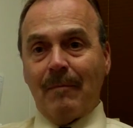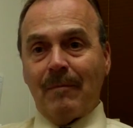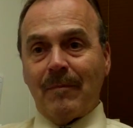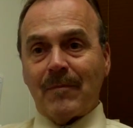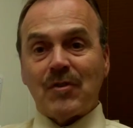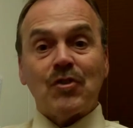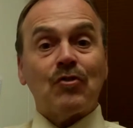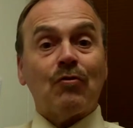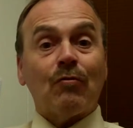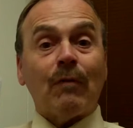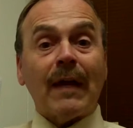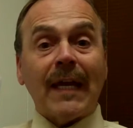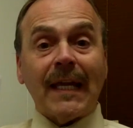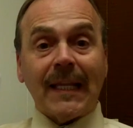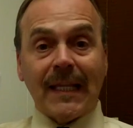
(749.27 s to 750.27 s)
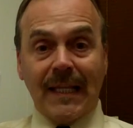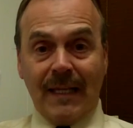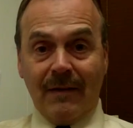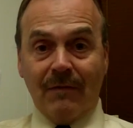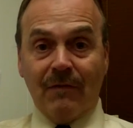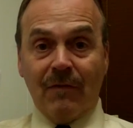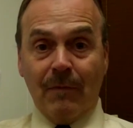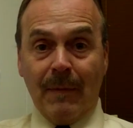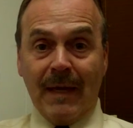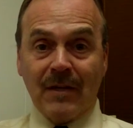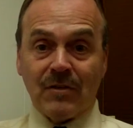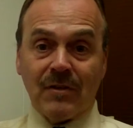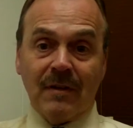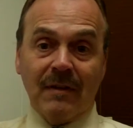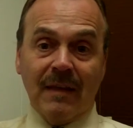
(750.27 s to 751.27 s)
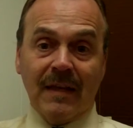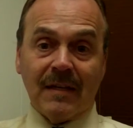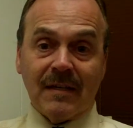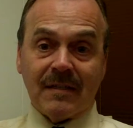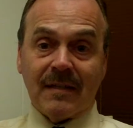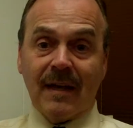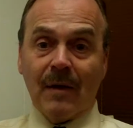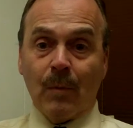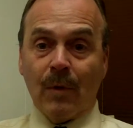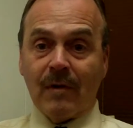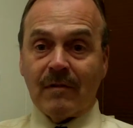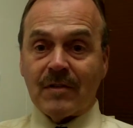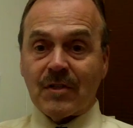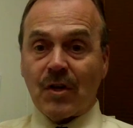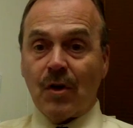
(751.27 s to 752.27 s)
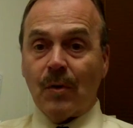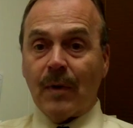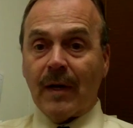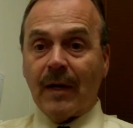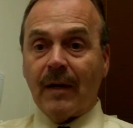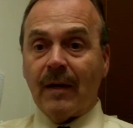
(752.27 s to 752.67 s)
screen the information and then decide where it's going.